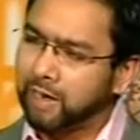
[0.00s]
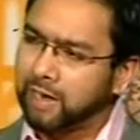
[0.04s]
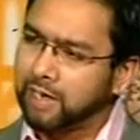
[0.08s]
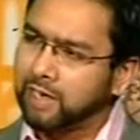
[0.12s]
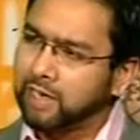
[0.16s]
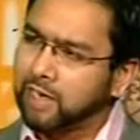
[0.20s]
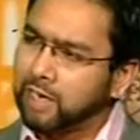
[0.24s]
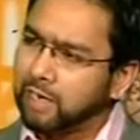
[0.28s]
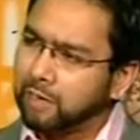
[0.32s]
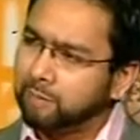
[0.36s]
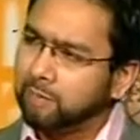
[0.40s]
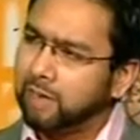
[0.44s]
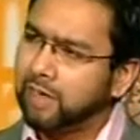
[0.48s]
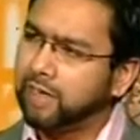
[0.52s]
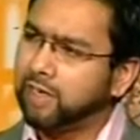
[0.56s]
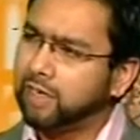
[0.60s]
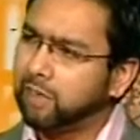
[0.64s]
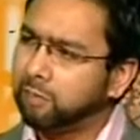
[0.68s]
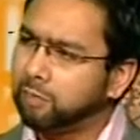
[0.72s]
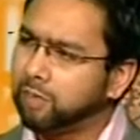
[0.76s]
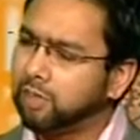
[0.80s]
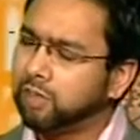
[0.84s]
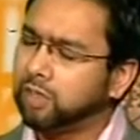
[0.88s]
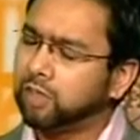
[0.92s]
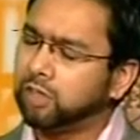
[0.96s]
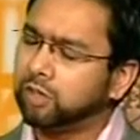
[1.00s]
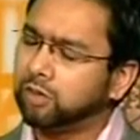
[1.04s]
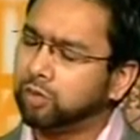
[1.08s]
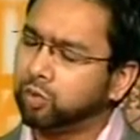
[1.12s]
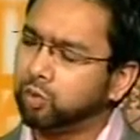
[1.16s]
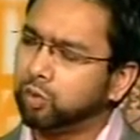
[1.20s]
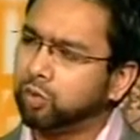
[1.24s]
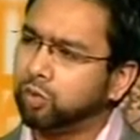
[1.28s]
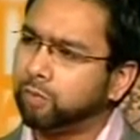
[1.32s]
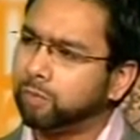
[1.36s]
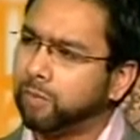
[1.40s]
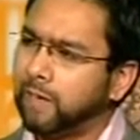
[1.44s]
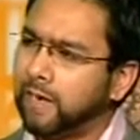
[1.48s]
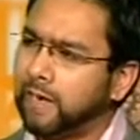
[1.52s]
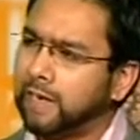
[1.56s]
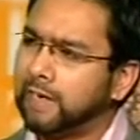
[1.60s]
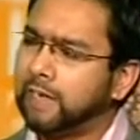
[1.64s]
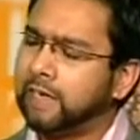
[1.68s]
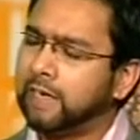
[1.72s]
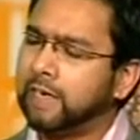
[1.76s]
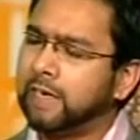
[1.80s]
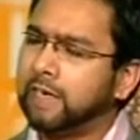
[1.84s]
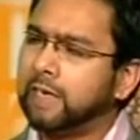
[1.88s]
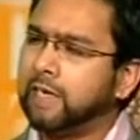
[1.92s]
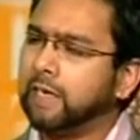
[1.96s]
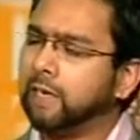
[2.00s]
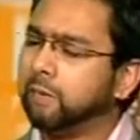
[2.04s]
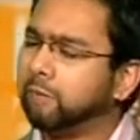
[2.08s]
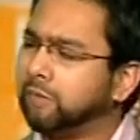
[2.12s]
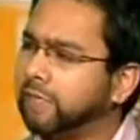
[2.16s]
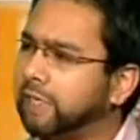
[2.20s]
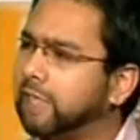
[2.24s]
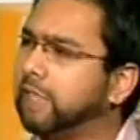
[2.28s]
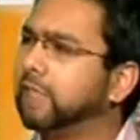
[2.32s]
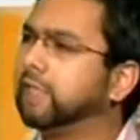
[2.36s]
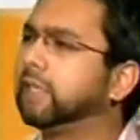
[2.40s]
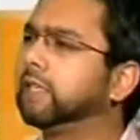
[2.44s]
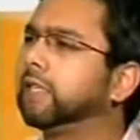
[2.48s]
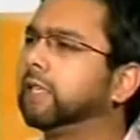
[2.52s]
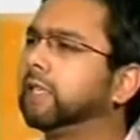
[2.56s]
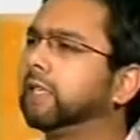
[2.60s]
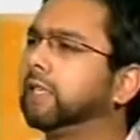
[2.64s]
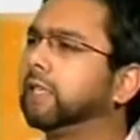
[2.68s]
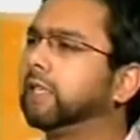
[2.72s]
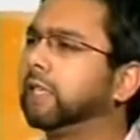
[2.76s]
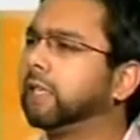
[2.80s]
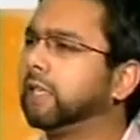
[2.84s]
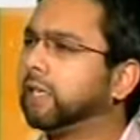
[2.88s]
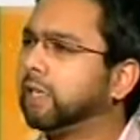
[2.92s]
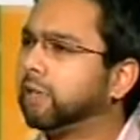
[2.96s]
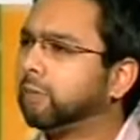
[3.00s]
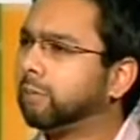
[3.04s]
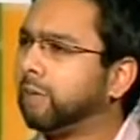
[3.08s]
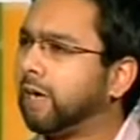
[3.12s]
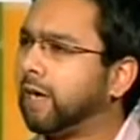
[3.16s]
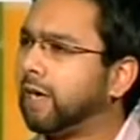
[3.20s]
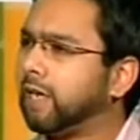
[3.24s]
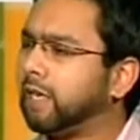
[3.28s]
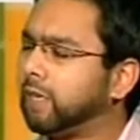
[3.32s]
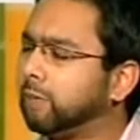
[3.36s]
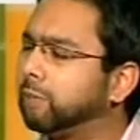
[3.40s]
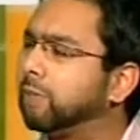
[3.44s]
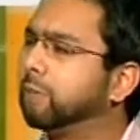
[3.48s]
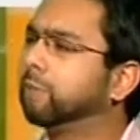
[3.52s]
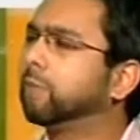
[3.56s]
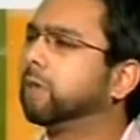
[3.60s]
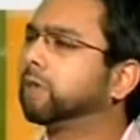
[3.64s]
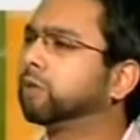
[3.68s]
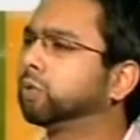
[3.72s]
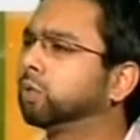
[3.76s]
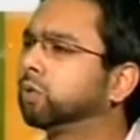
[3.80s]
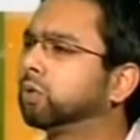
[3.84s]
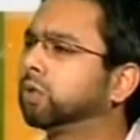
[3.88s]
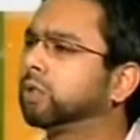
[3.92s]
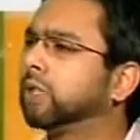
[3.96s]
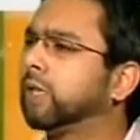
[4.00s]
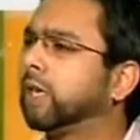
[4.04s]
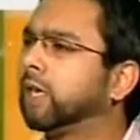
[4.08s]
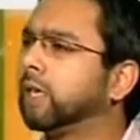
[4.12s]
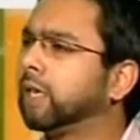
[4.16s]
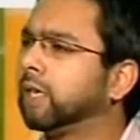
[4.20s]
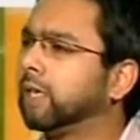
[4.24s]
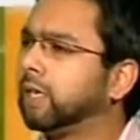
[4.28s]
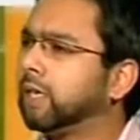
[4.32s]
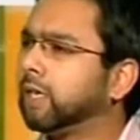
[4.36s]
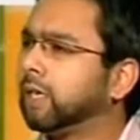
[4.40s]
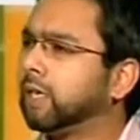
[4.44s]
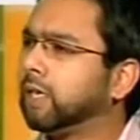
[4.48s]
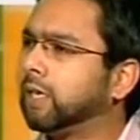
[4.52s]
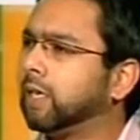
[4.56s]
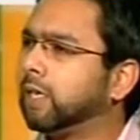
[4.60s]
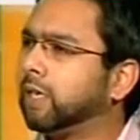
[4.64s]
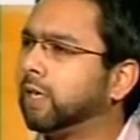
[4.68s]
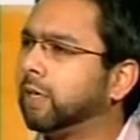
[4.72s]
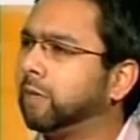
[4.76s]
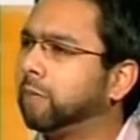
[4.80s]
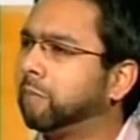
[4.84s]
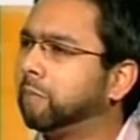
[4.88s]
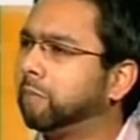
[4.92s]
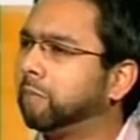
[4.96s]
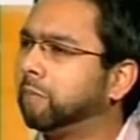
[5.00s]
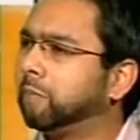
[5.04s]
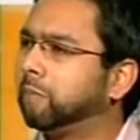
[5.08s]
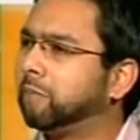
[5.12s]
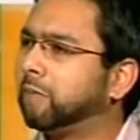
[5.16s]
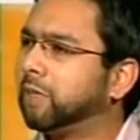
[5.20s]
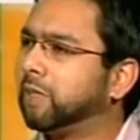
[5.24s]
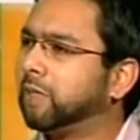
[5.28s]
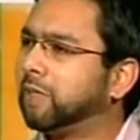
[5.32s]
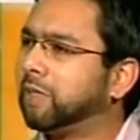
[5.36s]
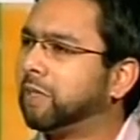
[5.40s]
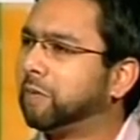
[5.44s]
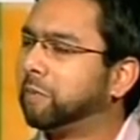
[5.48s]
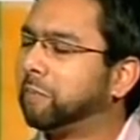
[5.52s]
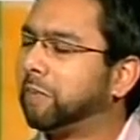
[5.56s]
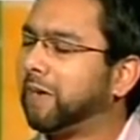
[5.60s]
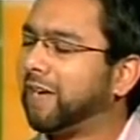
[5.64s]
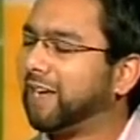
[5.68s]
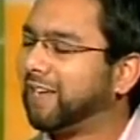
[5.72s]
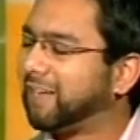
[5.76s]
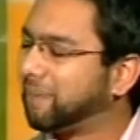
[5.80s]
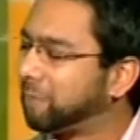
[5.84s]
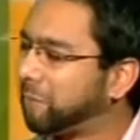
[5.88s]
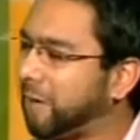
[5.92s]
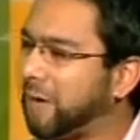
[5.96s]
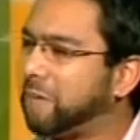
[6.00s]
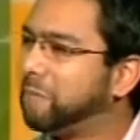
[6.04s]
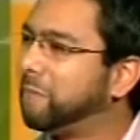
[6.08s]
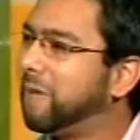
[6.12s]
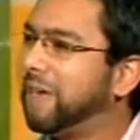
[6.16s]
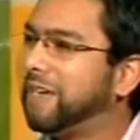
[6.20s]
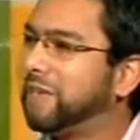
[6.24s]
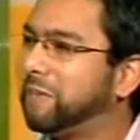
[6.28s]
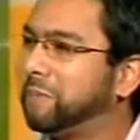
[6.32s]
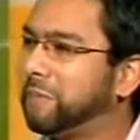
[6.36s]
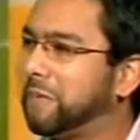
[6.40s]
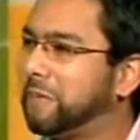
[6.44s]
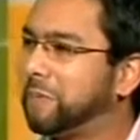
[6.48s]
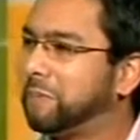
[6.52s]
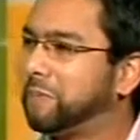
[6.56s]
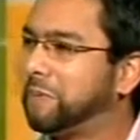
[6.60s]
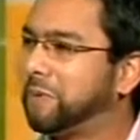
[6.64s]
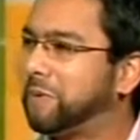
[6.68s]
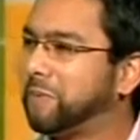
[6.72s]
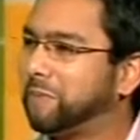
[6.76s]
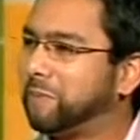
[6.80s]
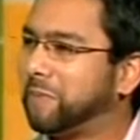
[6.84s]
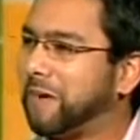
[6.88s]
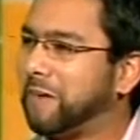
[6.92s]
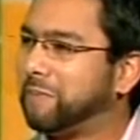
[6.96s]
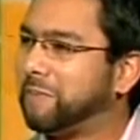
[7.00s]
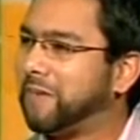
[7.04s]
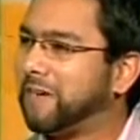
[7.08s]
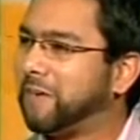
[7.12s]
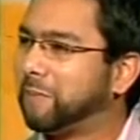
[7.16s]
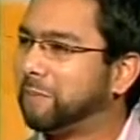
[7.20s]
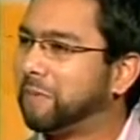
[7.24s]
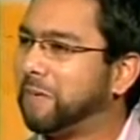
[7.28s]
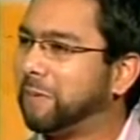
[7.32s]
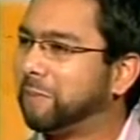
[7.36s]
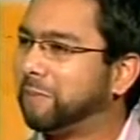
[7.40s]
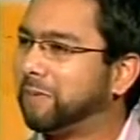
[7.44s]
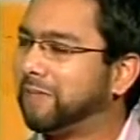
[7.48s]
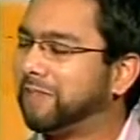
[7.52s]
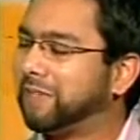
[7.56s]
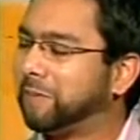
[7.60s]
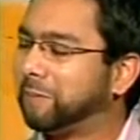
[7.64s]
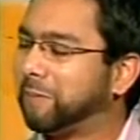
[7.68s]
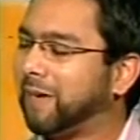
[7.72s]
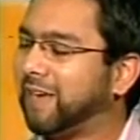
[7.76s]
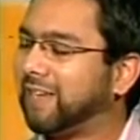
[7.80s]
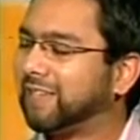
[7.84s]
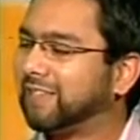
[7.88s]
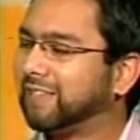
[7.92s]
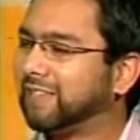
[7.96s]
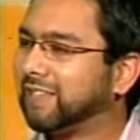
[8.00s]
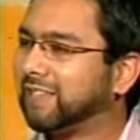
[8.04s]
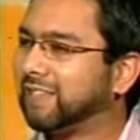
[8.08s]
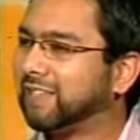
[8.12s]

by, by Ibn Khaldun, by um, Kindi, by Ibn Battuta, um, by, by many people, by many people in the past.